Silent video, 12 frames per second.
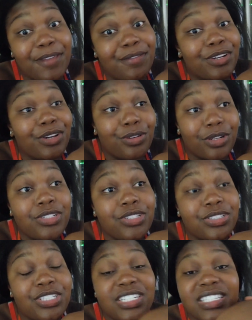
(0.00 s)
Even a
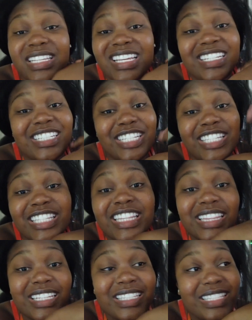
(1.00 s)
cruncher, just
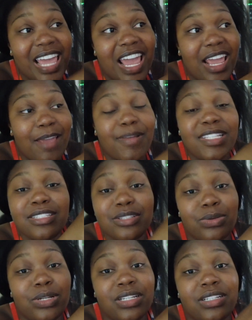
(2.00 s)
the same. It's
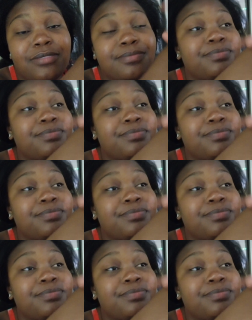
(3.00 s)
so good.